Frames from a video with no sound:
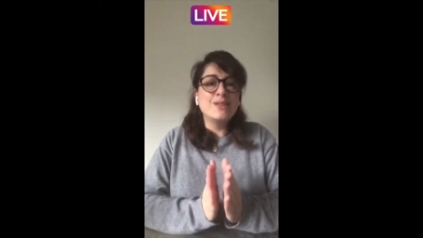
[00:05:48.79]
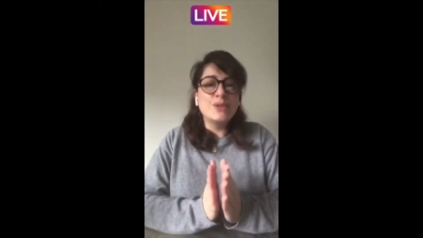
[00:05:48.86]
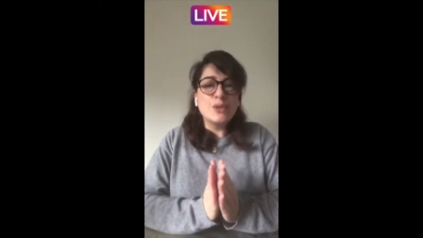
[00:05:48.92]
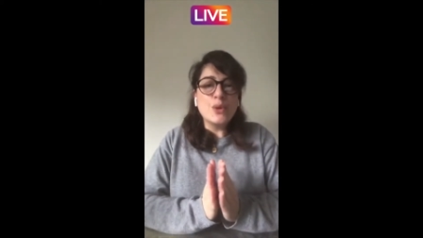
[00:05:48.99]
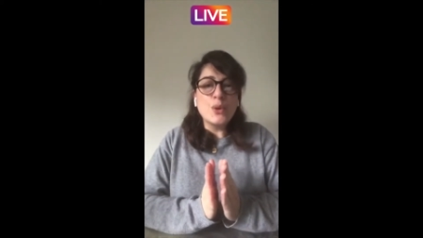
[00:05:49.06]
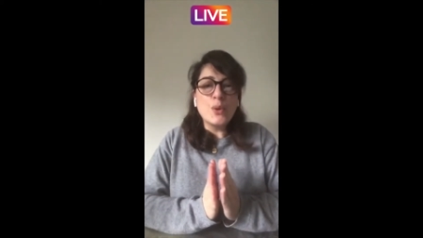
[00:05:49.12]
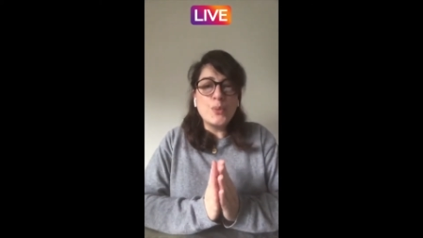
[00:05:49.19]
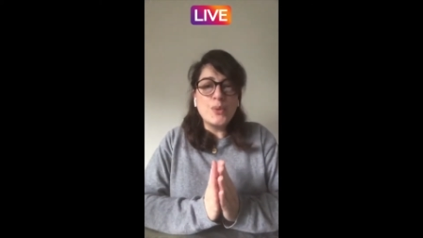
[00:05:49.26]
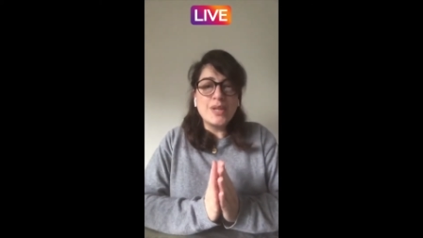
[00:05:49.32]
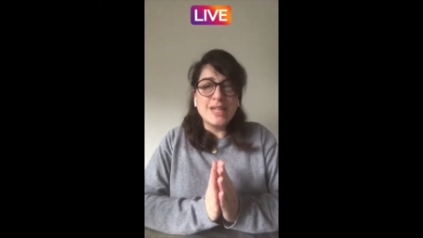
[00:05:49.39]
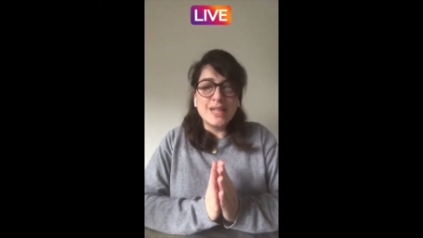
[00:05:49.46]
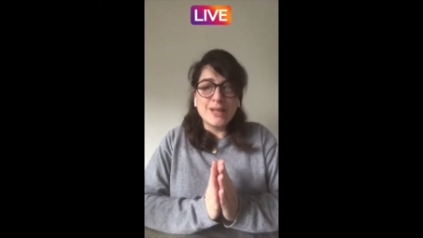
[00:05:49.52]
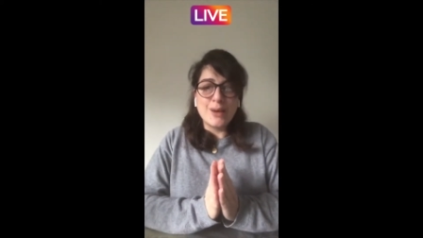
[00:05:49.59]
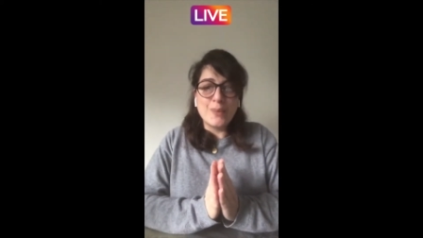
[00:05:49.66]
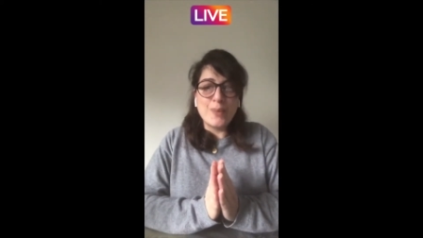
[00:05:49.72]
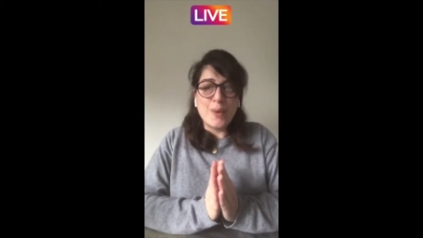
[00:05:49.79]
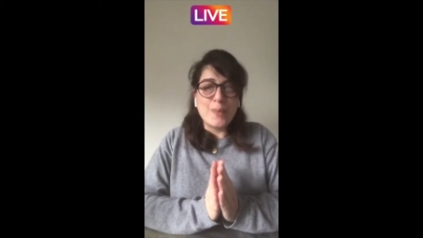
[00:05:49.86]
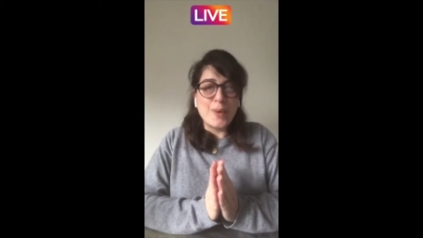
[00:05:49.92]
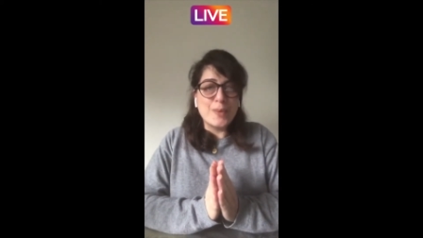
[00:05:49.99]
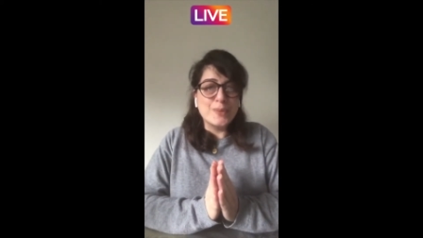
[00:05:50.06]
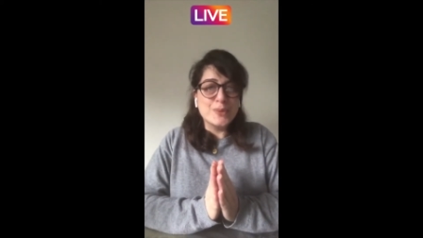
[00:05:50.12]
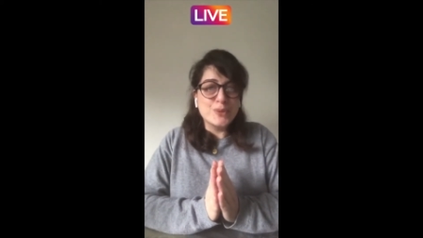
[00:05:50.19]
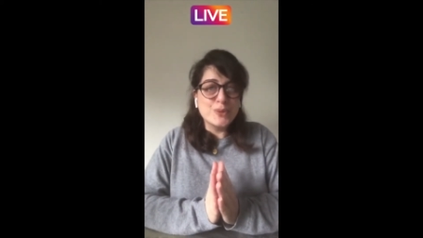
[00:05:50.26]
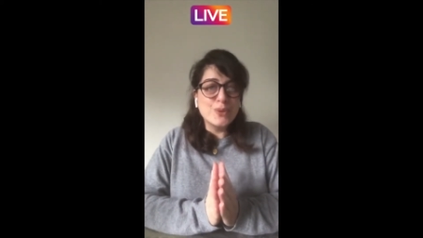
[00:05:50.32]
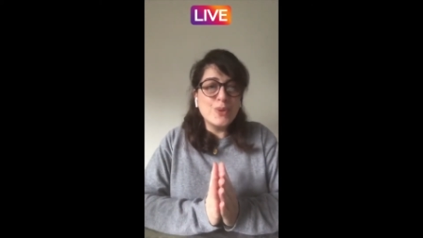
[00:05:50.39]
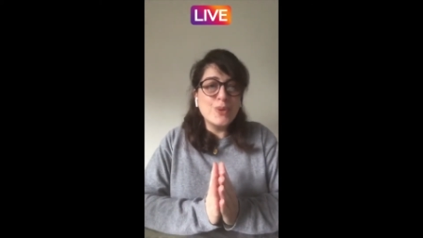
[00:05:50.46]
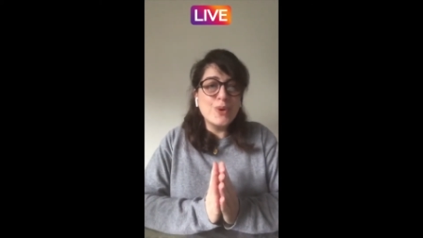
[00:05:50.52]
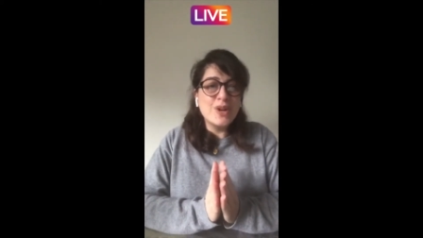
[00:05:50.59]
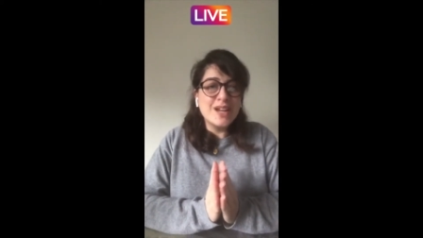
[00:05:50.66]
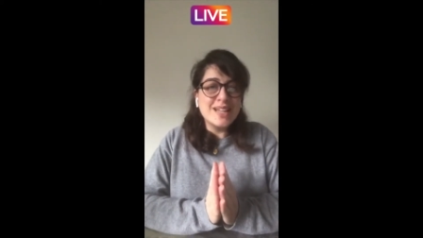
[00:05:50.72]
to opening a pop-up
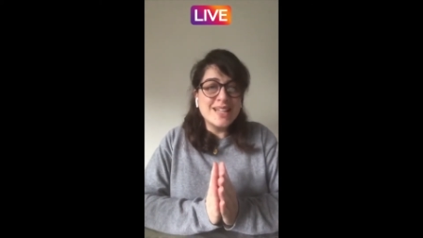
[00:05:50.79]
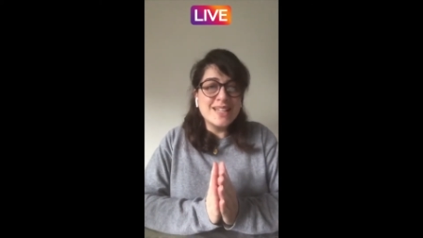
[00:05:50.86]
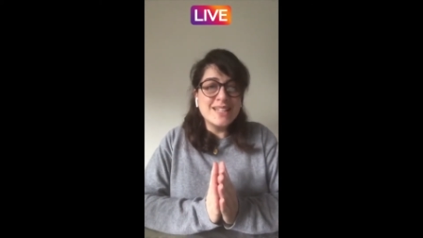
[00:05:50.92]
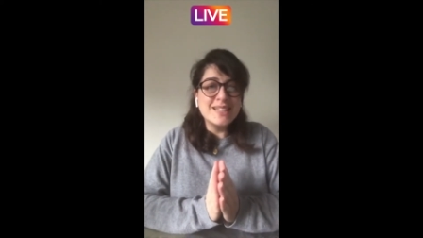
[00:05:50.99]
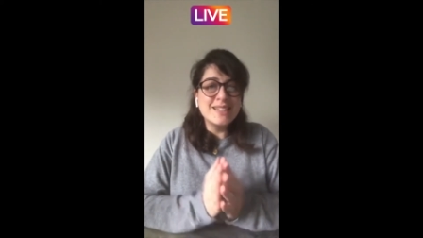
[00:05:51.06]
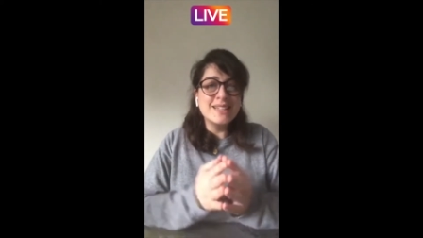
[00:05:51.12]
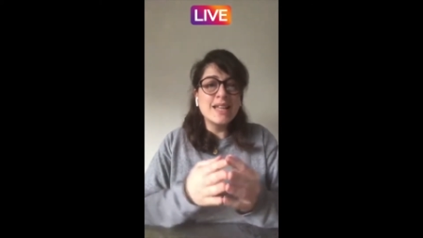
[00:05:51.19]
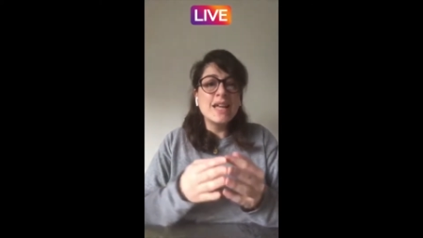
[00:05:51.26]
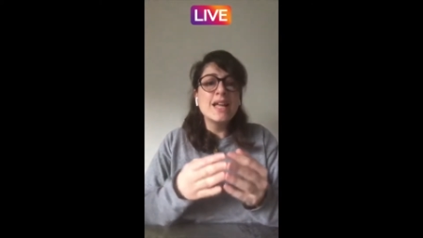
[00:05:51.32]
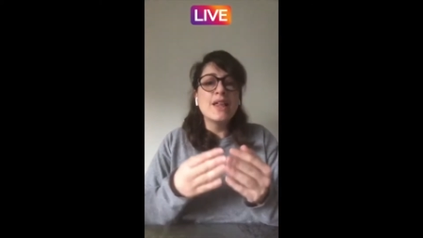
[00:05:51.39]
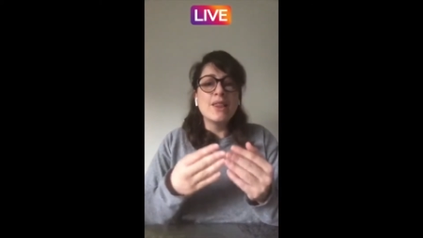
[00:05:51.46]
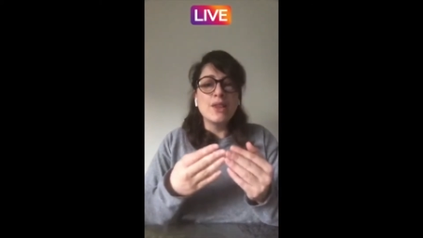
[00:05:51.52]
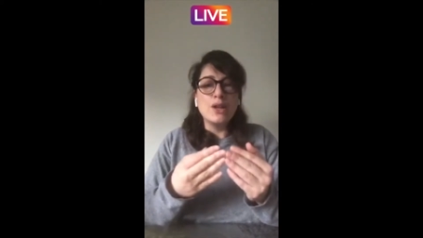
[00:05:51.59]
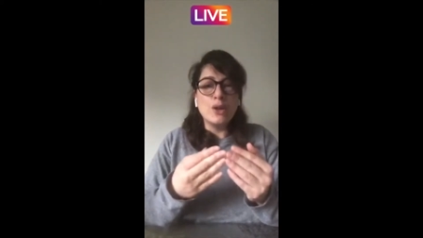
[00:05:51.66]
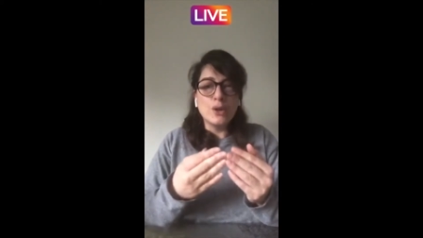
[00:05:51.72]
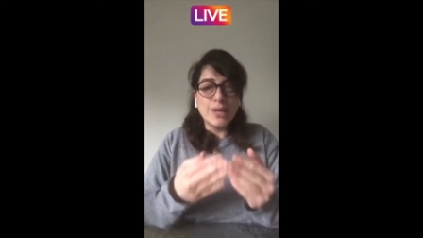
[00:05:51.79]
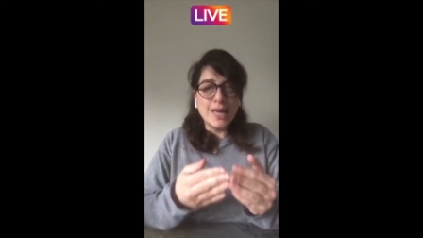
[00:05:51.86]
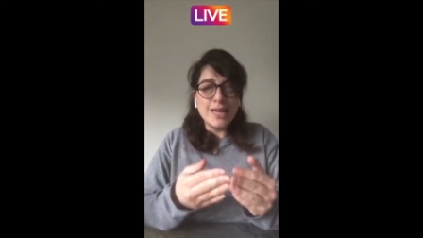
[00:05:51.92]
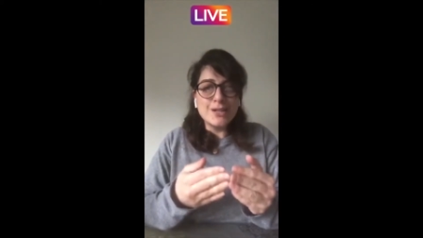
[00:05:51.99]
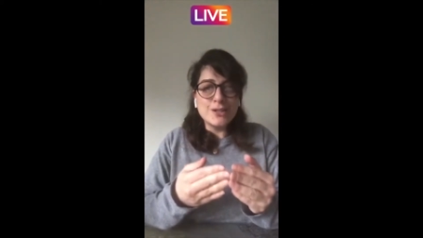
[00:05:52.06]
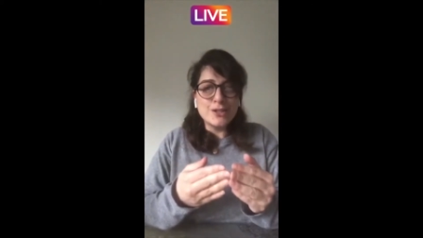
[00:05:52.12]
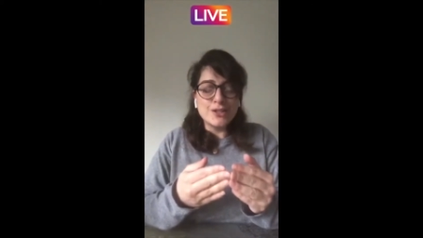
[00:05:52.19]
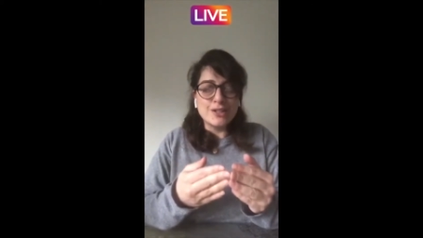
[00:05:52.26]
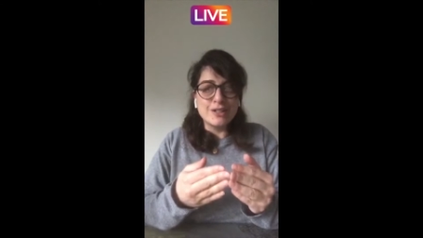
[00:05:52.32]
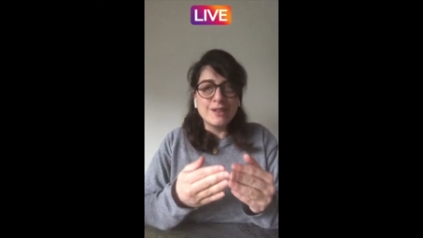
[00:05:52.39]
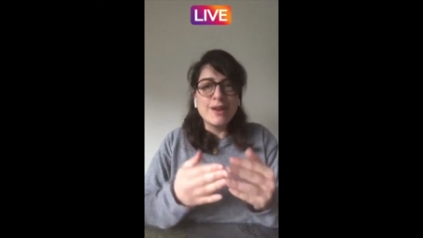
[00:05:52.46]
store is the location.